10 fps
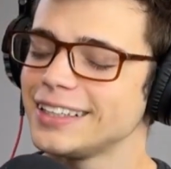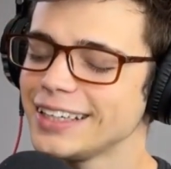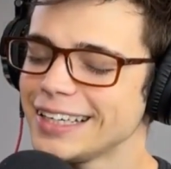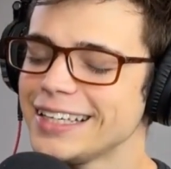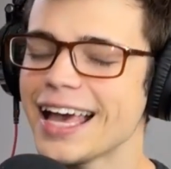
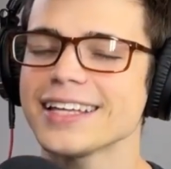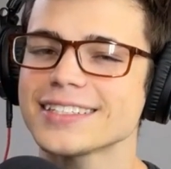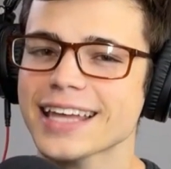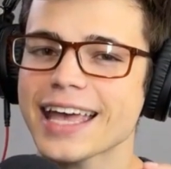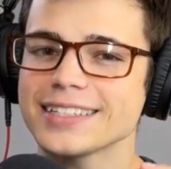
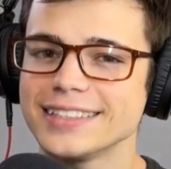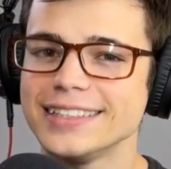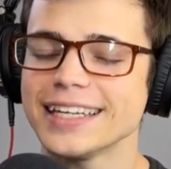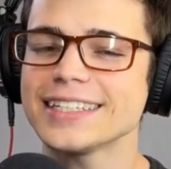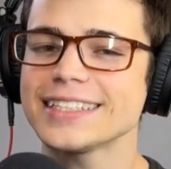yes, as
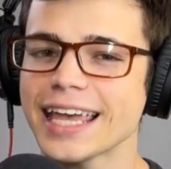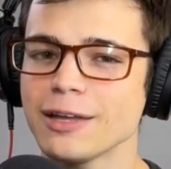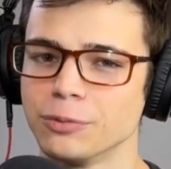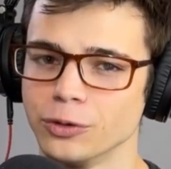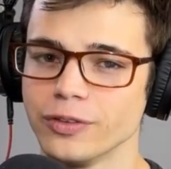
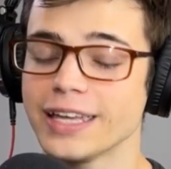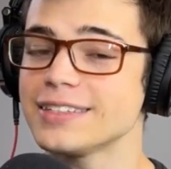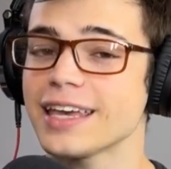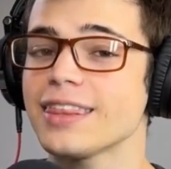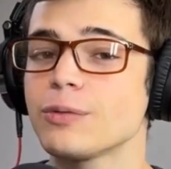disabled. They
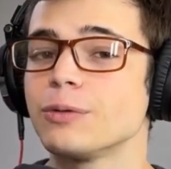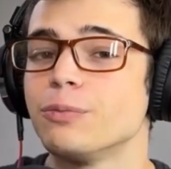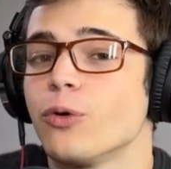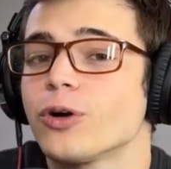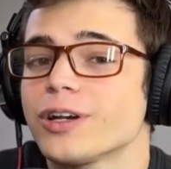say they were
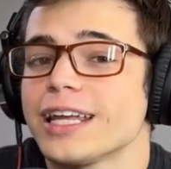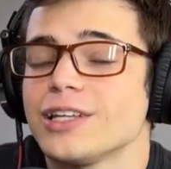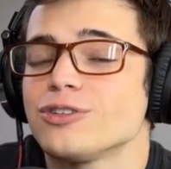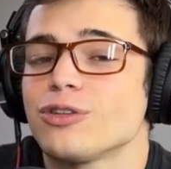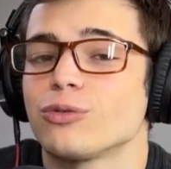born
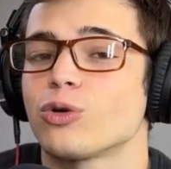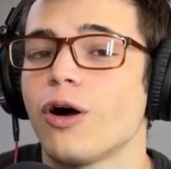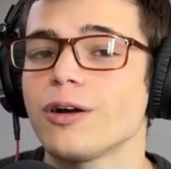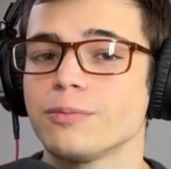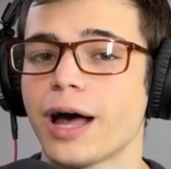into the
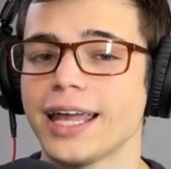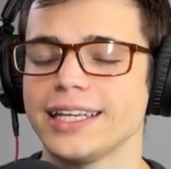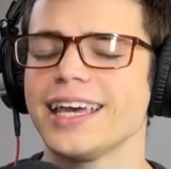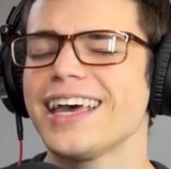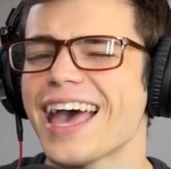wrong
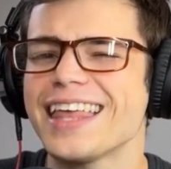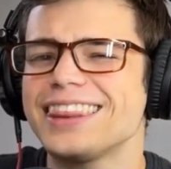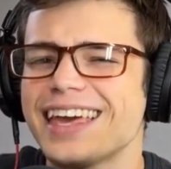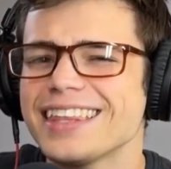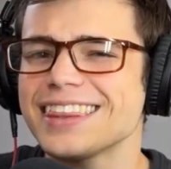body,
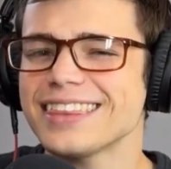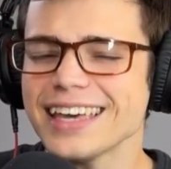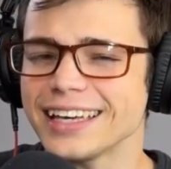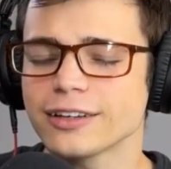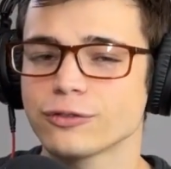and they
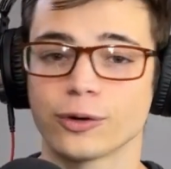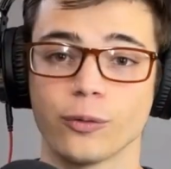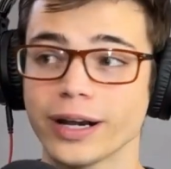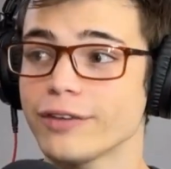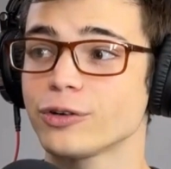think, for
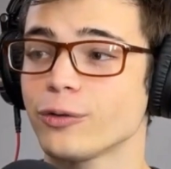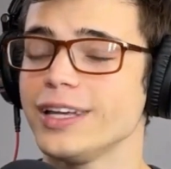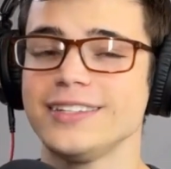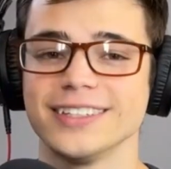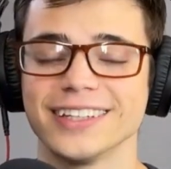whatever
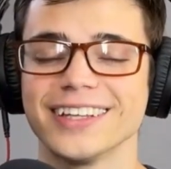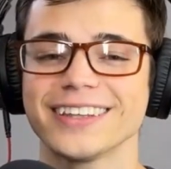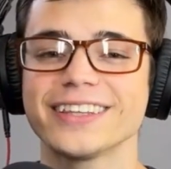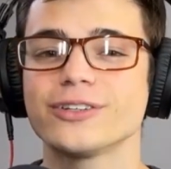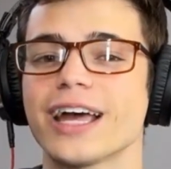reason,
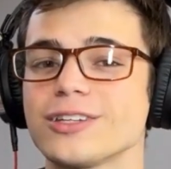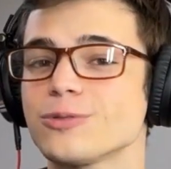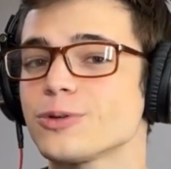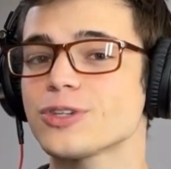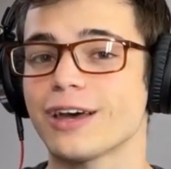that they're not
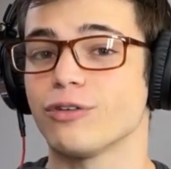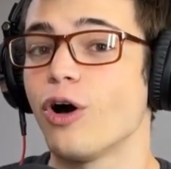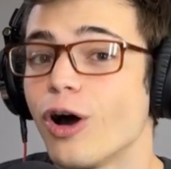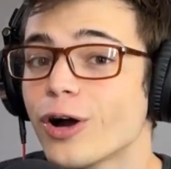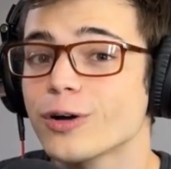supposed to have
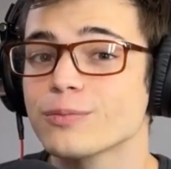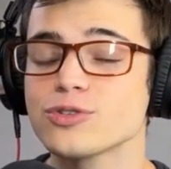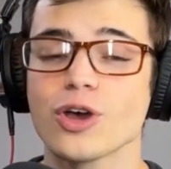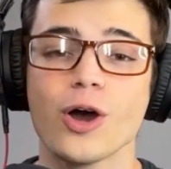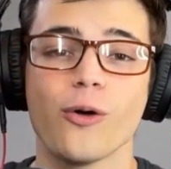
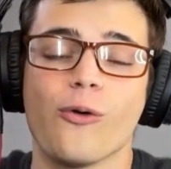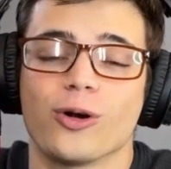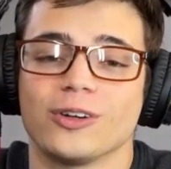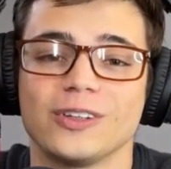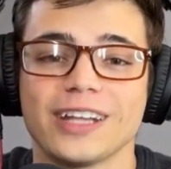arms
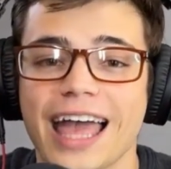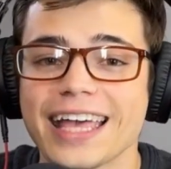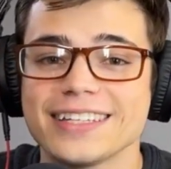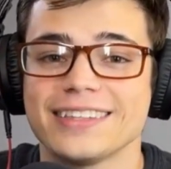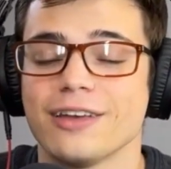or
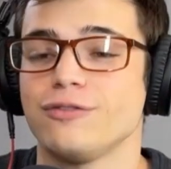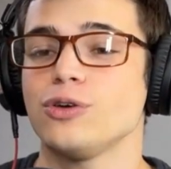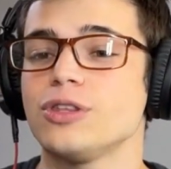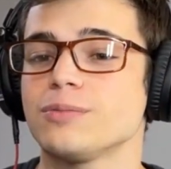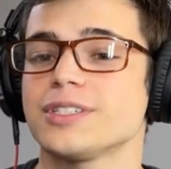legs. They
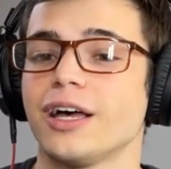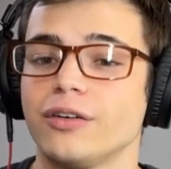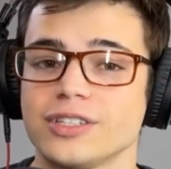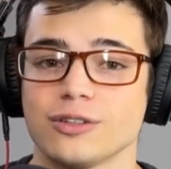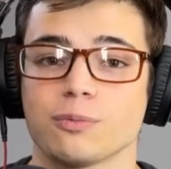view
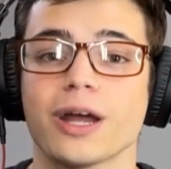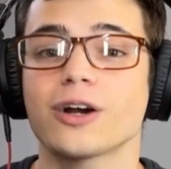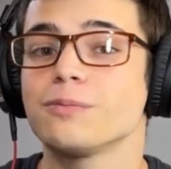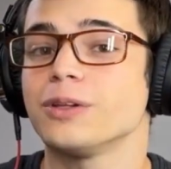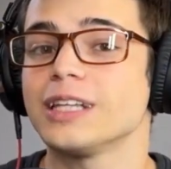themselves as a
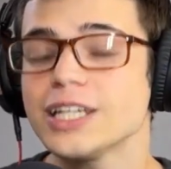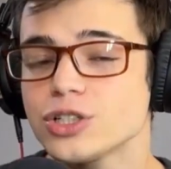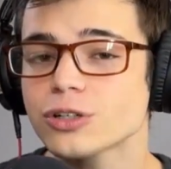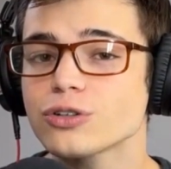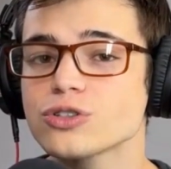
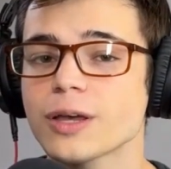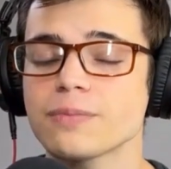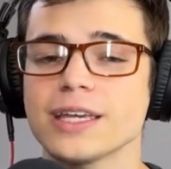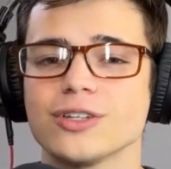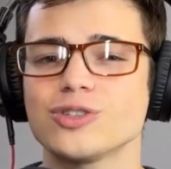paraplegic or
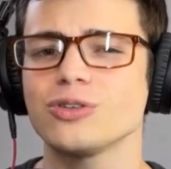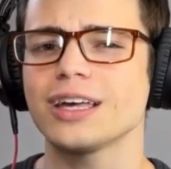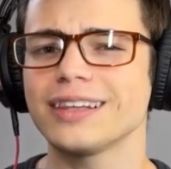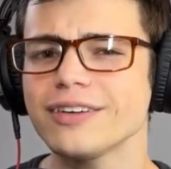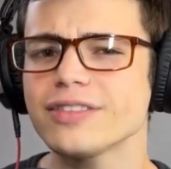something, and so
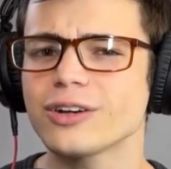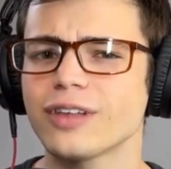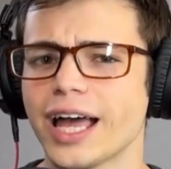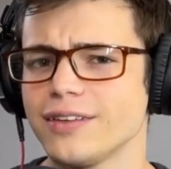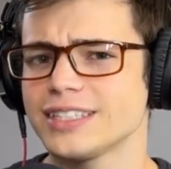they live their
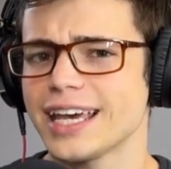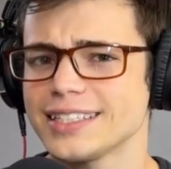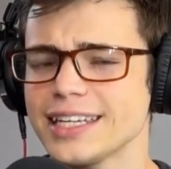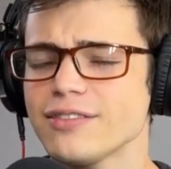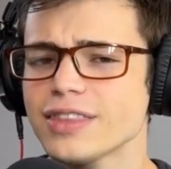lives
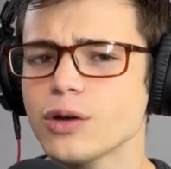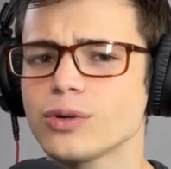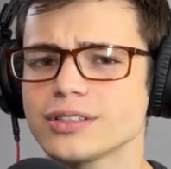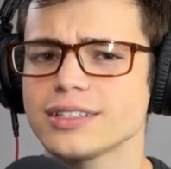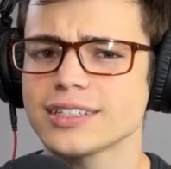as if they
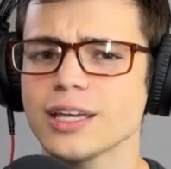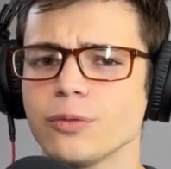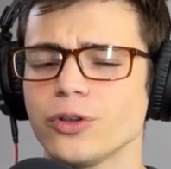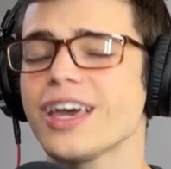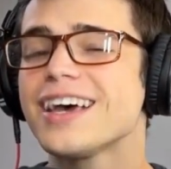were
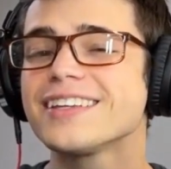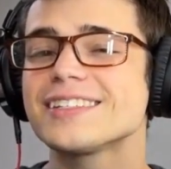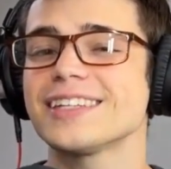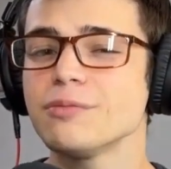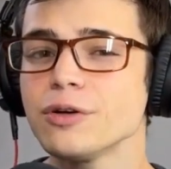disabled.
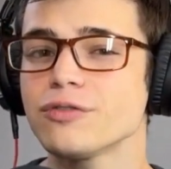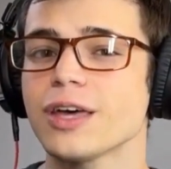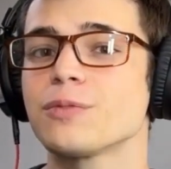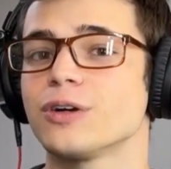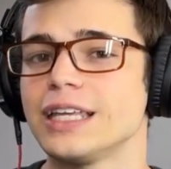Some of
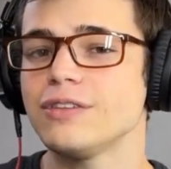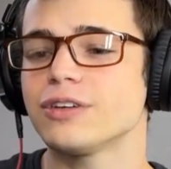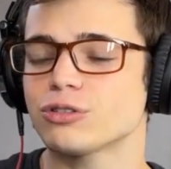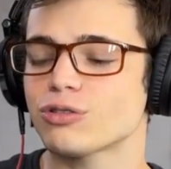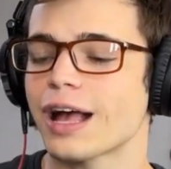them are
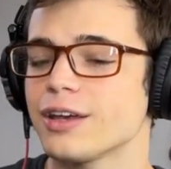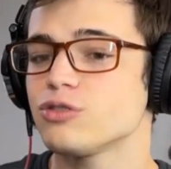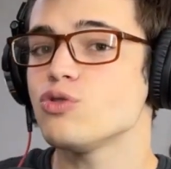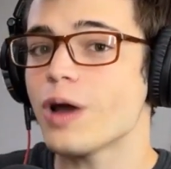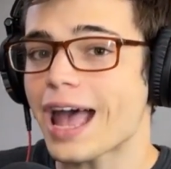even trying
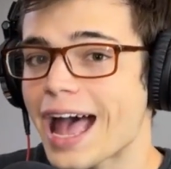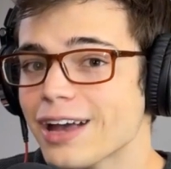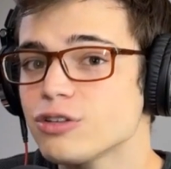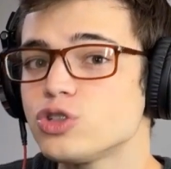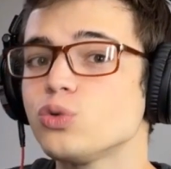to
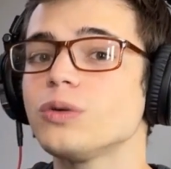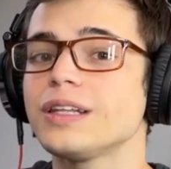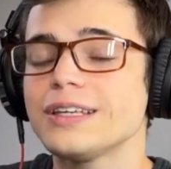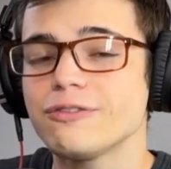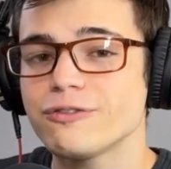
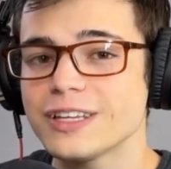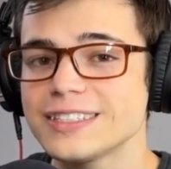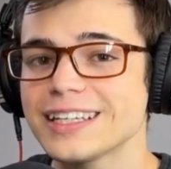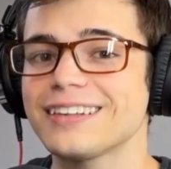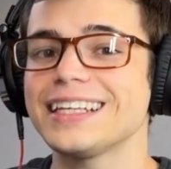actually
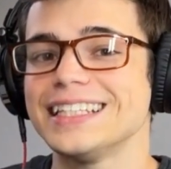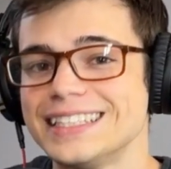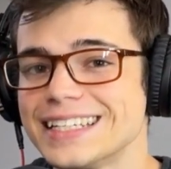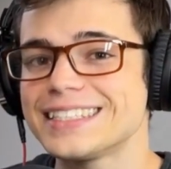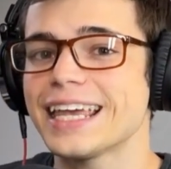physically
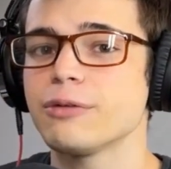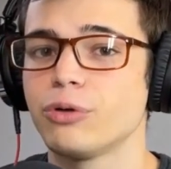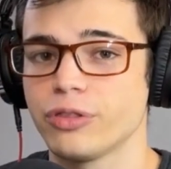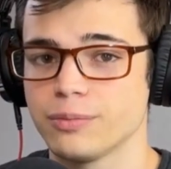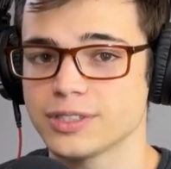
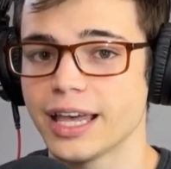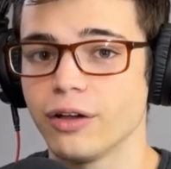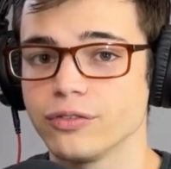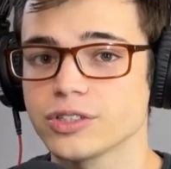disable themselves.